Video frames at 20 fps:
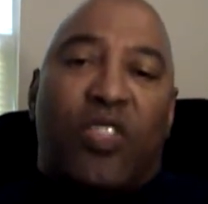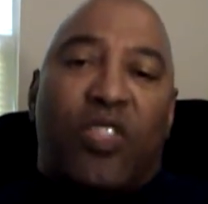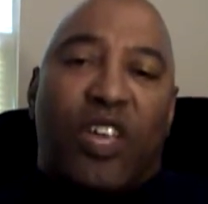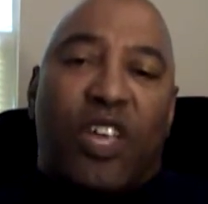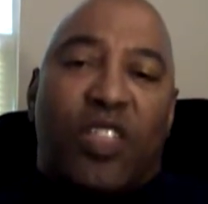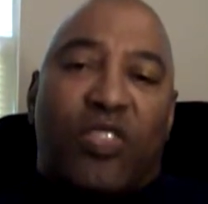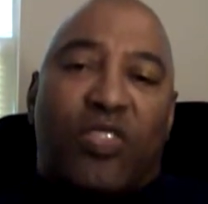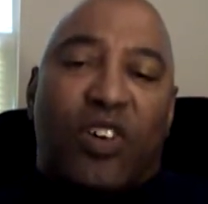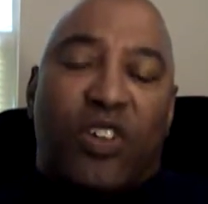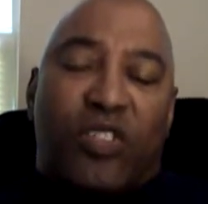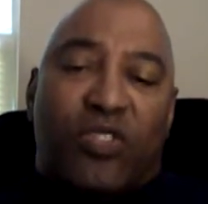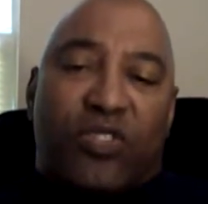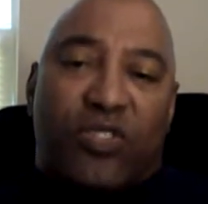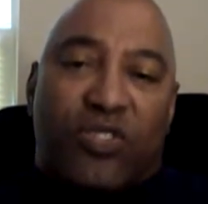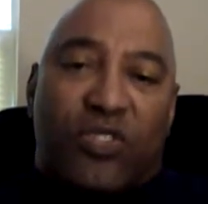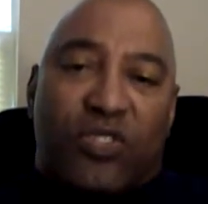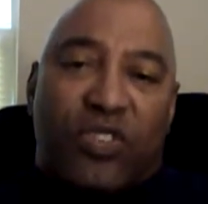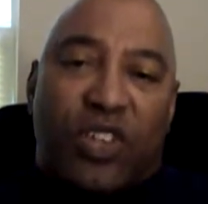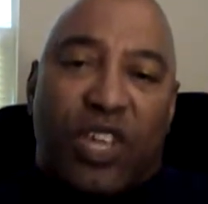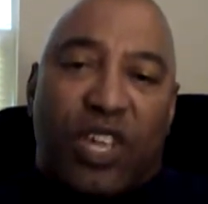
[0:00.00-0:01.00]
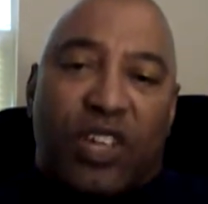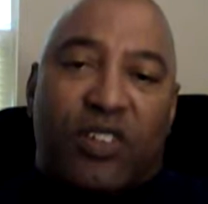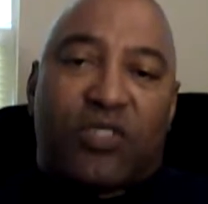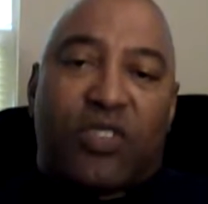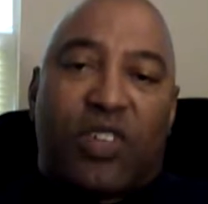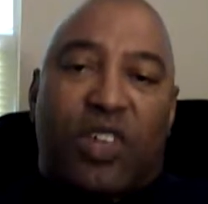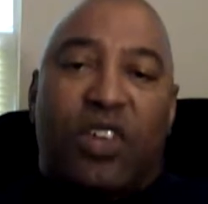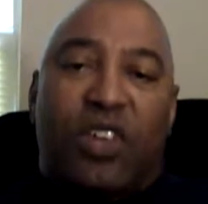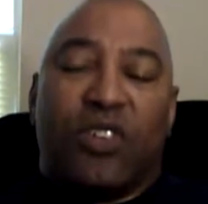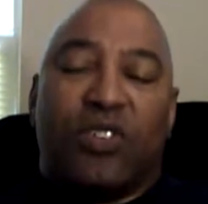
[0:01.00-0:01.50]
Then the
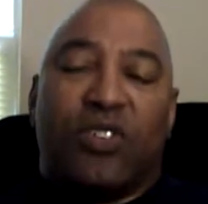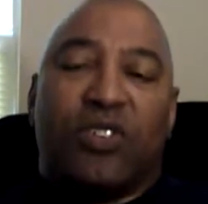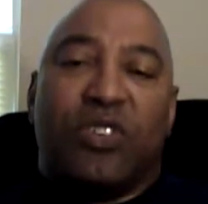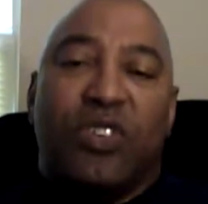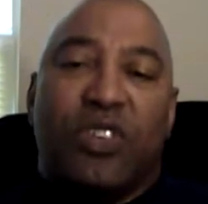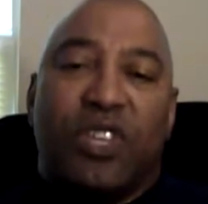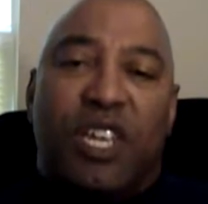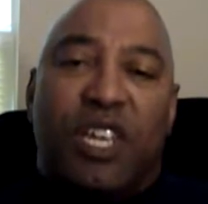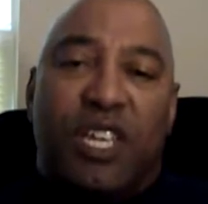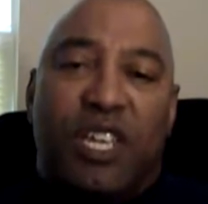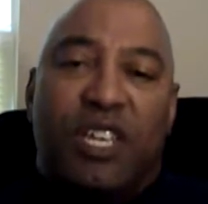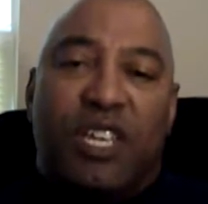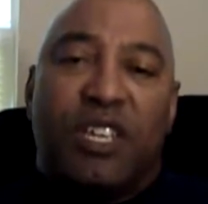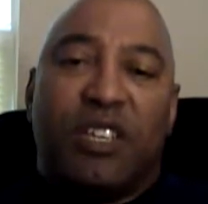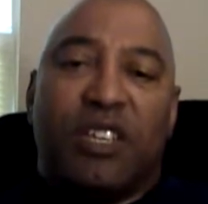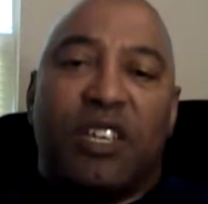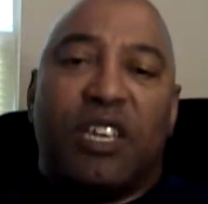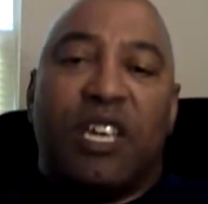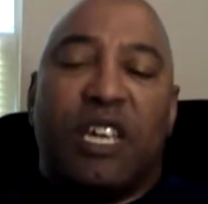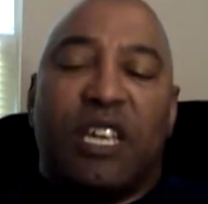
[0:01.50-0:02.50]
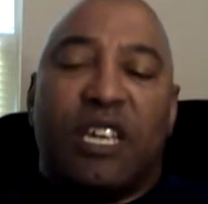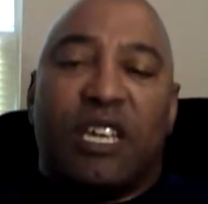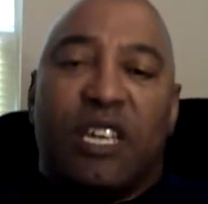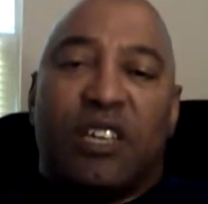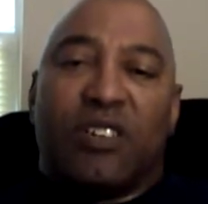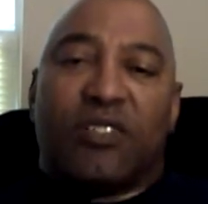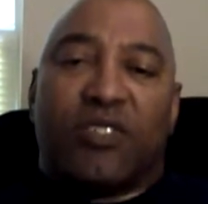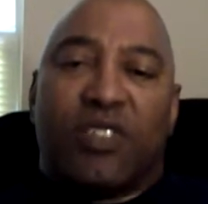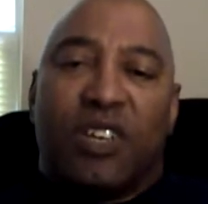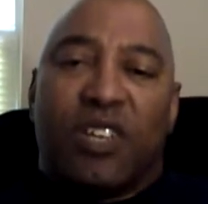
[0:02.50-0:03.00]
6th need
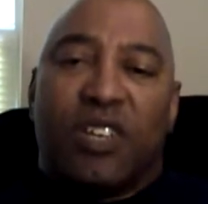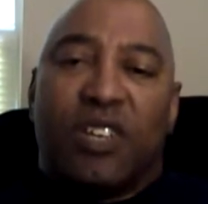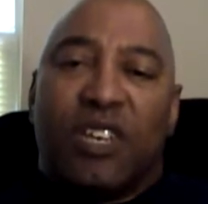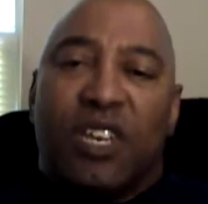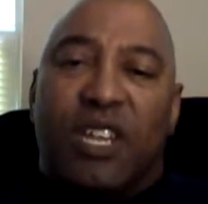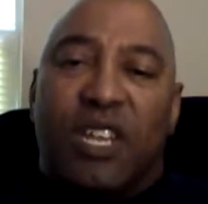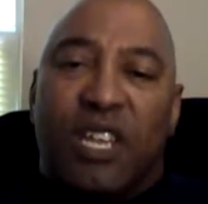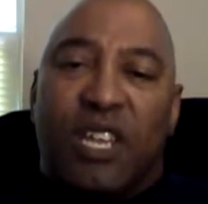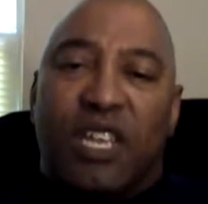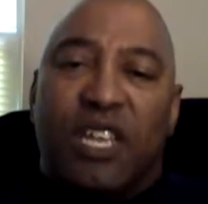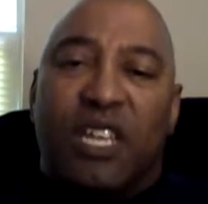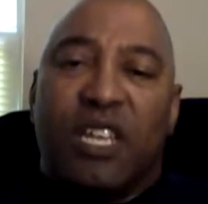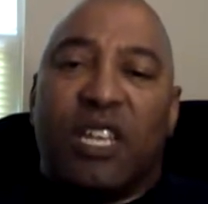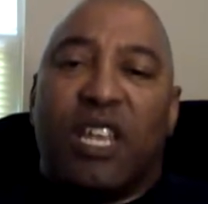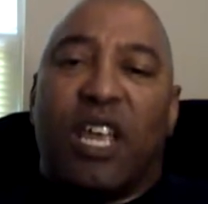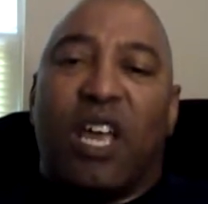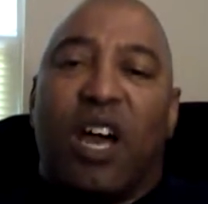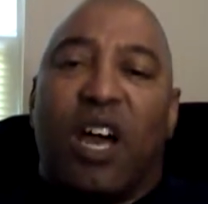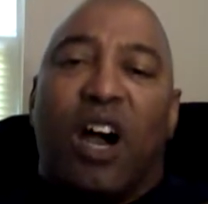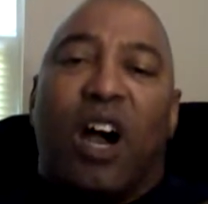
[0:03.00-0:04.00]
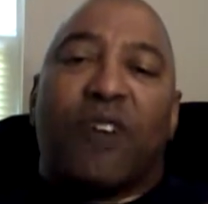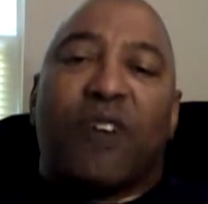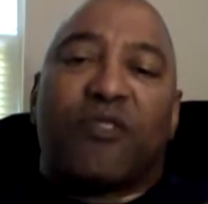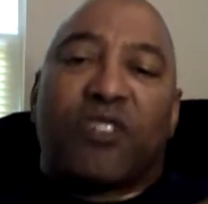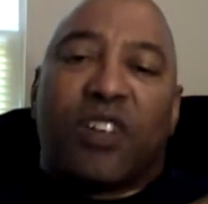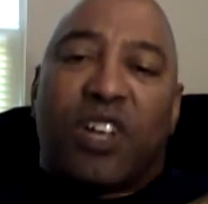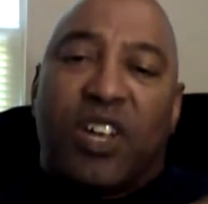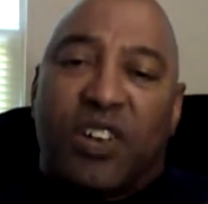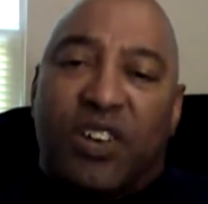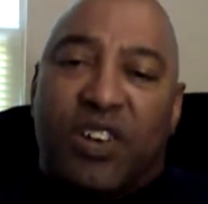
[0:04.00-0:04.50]
is the need
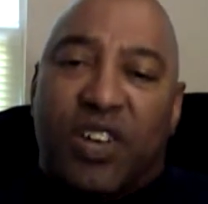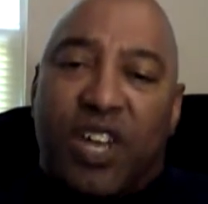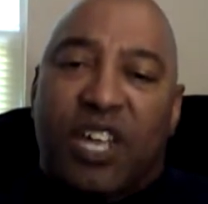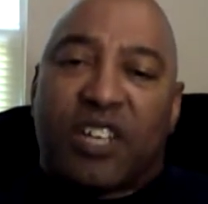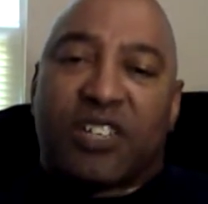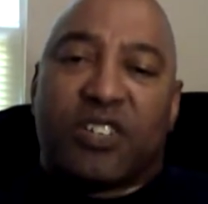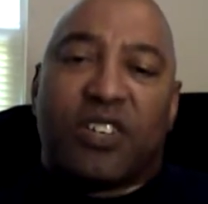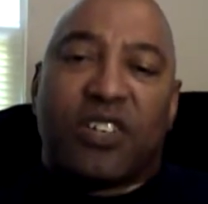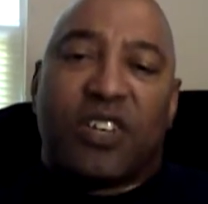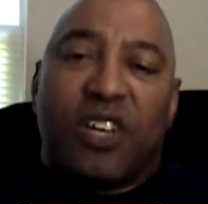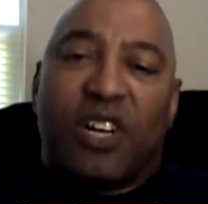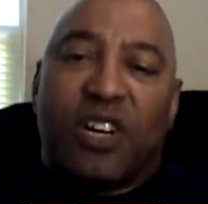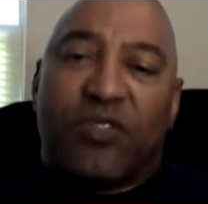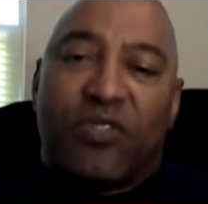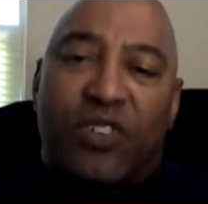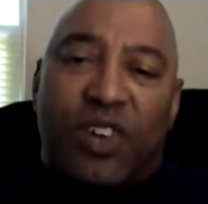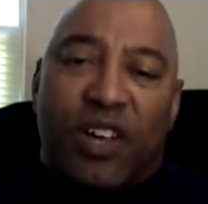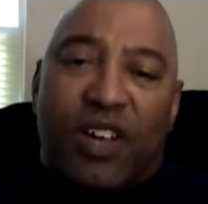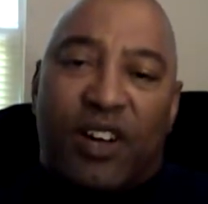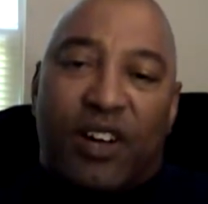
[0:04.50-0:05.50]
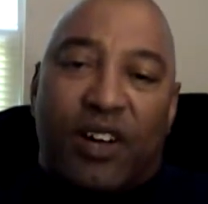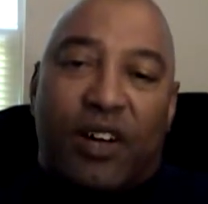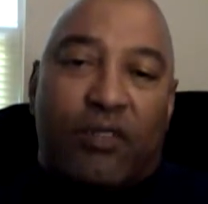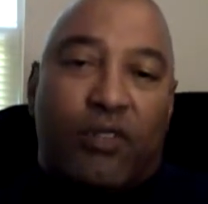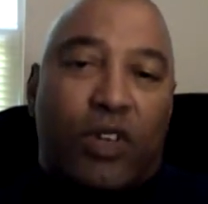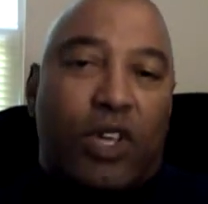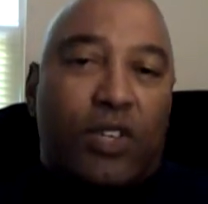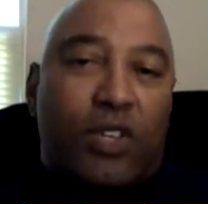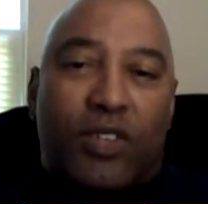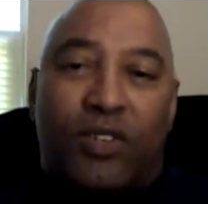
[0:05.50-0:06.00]
of connection, of love.